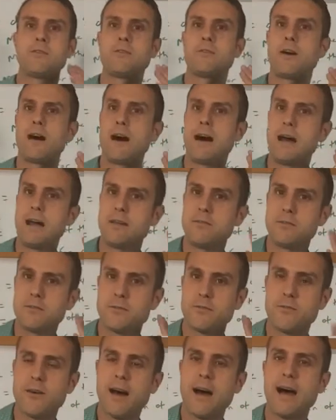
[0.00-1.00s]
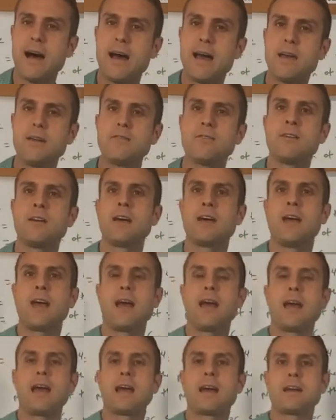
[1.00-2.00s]
5'5"
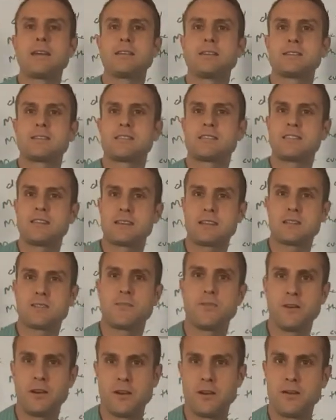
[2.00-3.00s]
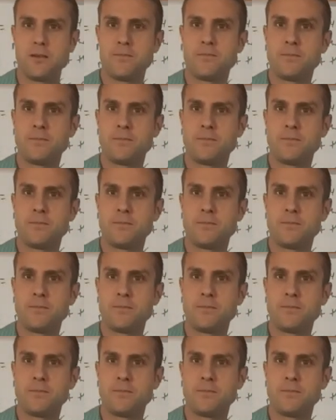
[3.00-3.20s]
and 6 foot.